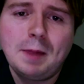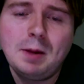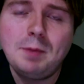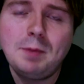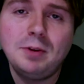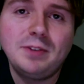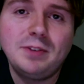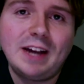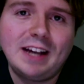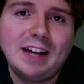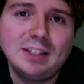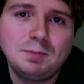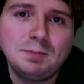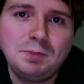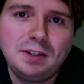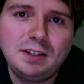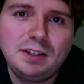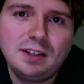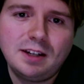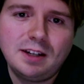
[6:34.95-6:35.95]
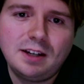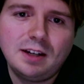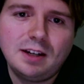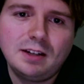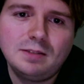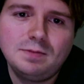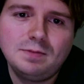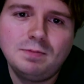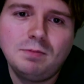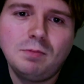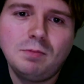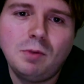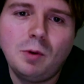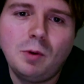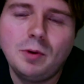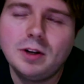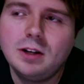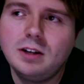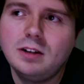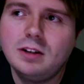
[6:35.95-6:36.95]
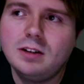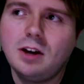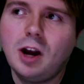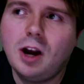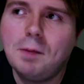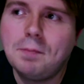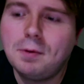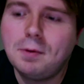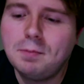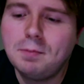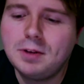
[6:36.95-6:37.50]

People have asked me, what would a Harper